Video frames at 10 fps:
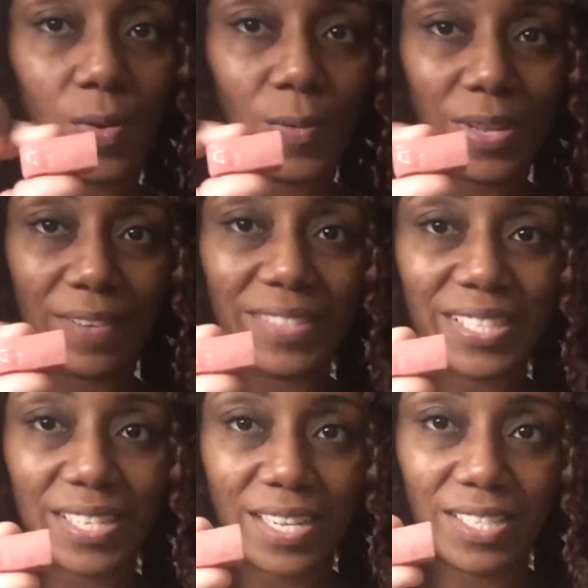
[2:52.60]
one of the
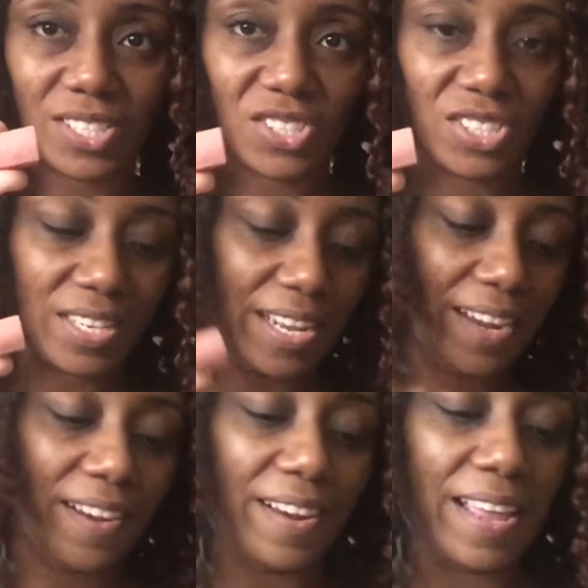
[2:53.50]
sausage
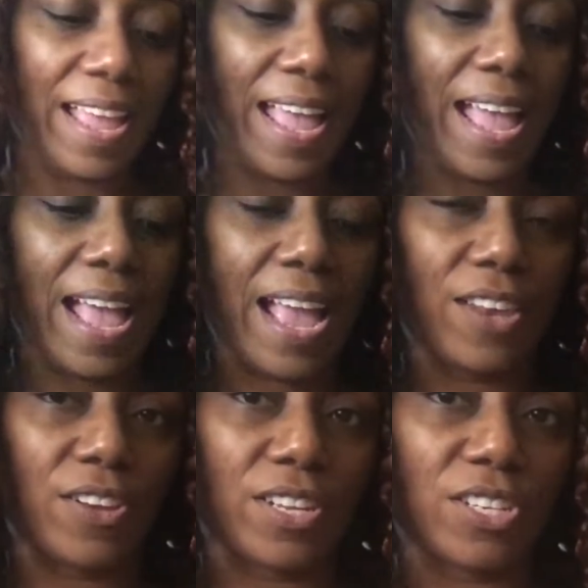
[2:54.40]
here, and
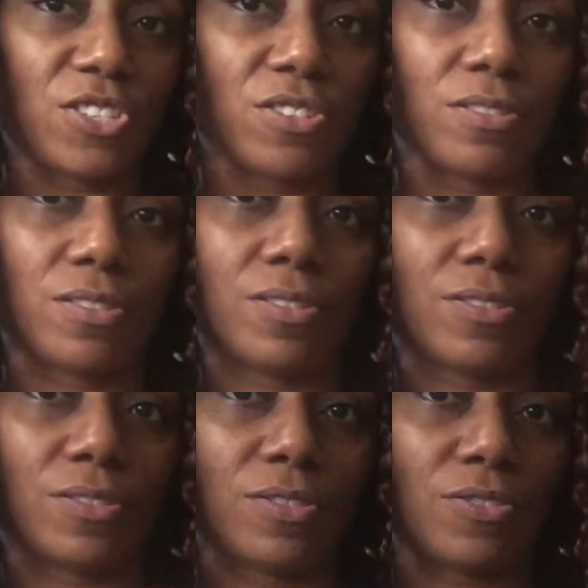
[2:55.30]
you're
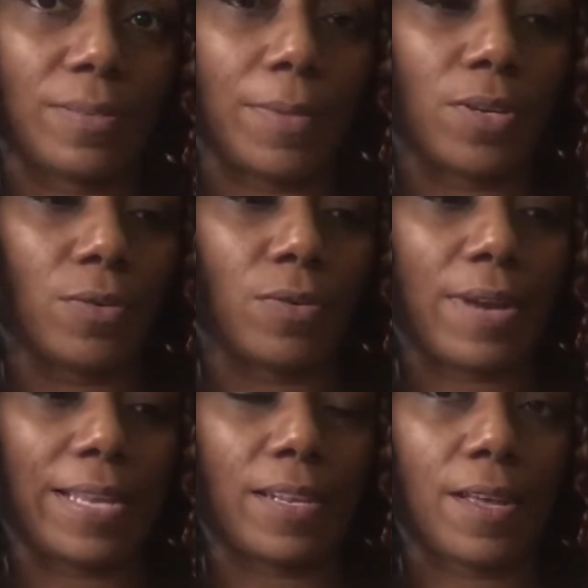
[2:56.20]
gonna go
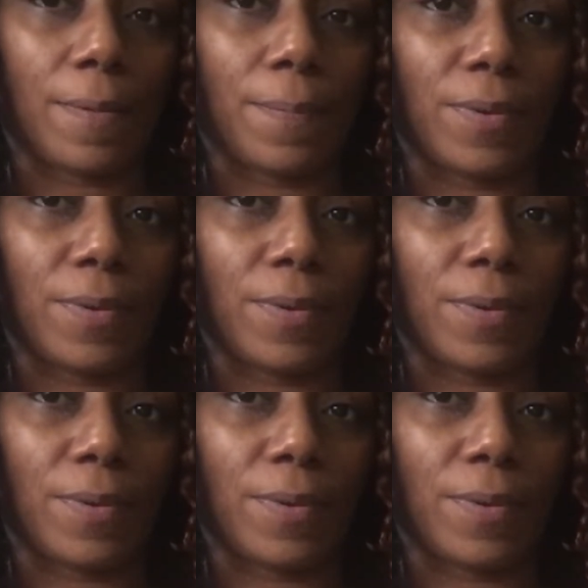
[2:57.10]
right up.